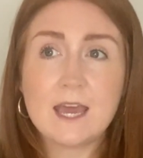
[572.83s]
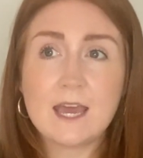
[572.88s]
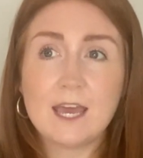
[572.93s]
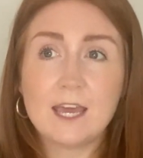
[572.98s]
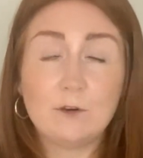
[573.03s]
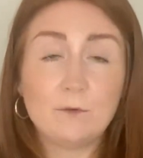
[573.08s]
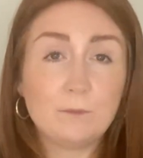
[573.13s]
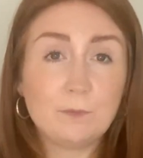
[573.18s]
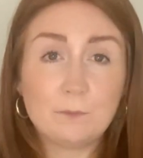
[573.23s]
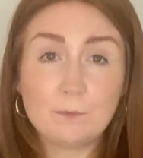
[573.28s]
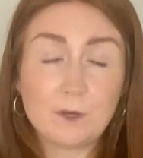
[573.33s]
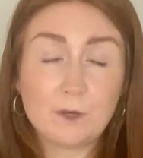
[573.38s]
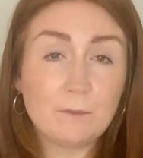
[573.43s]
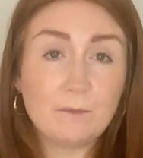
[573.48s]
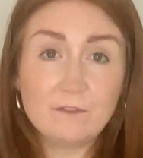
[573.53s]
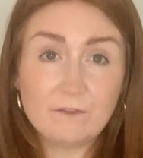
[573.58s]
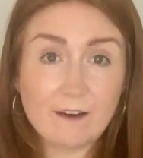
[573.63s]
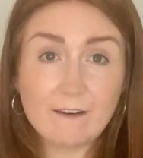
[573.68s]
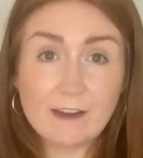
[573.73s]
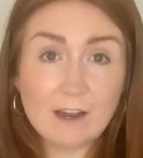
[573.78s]
it can
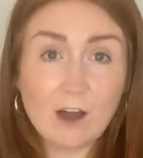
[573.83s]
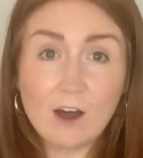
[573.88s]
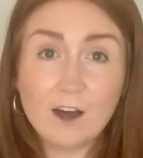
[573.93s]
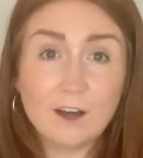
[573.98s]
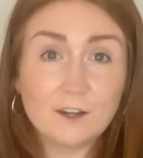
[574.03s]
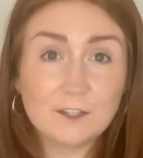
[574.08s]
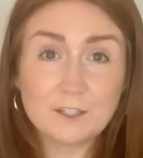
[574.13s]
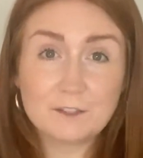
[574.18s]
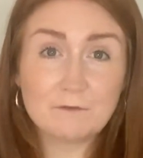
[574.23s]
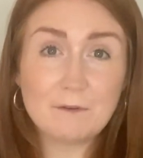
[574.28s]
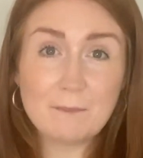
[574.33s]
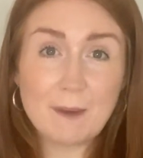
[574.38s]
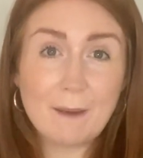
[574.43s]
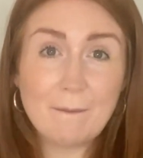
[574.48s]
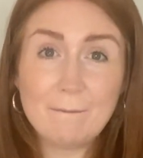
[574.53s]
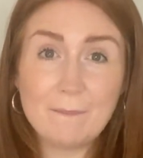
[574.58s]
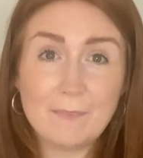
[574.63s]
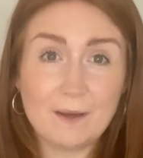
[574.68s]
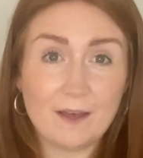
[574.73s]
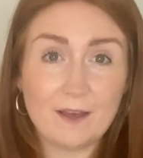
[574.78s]
be very hard to
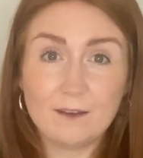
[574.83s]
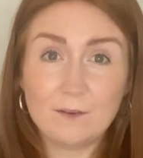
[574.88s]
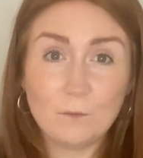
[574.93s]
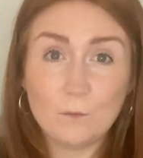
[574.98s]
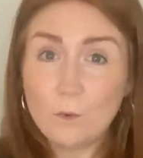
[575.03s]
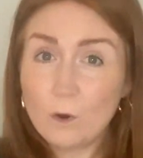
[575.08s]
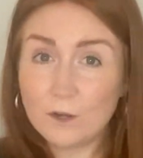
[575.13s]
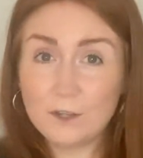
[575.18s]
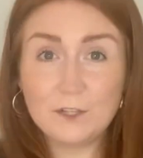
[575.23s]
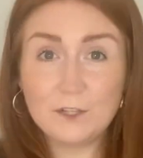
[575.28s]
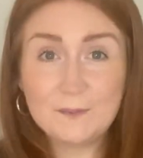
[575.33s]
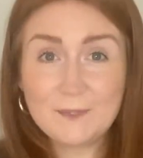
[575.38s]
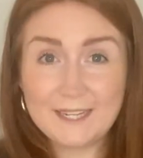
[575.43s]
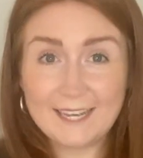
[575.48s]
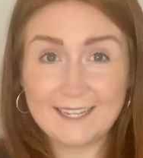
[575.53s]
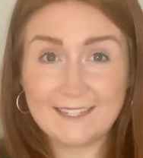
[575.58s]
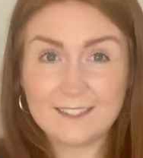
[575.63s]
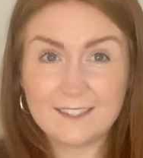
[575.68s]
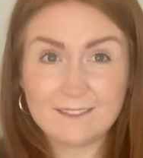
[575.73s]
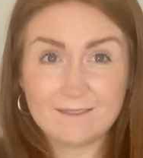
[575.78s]
remember what you
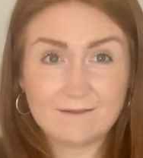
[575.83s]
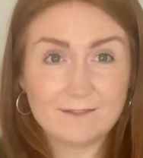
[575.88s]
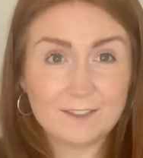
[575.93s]
did